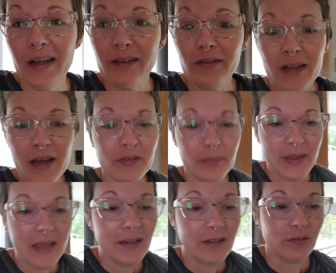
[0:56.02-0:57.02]
I don't have a
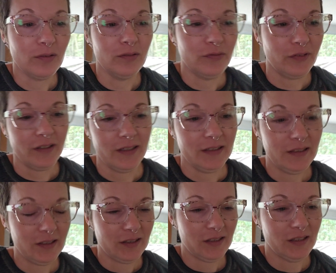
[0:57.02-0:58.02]
manual for
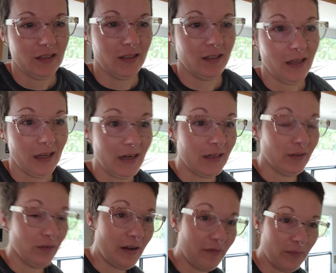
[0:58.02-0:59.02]
this, and I
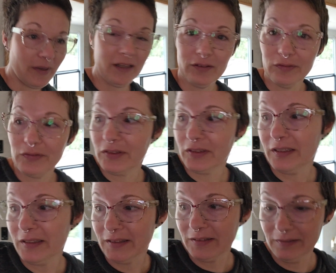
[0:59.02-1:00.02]
don't have a manual for
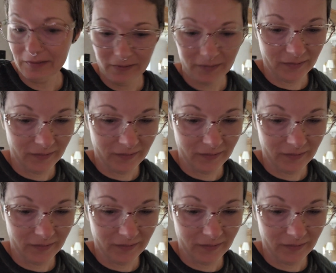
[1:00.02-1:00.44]
the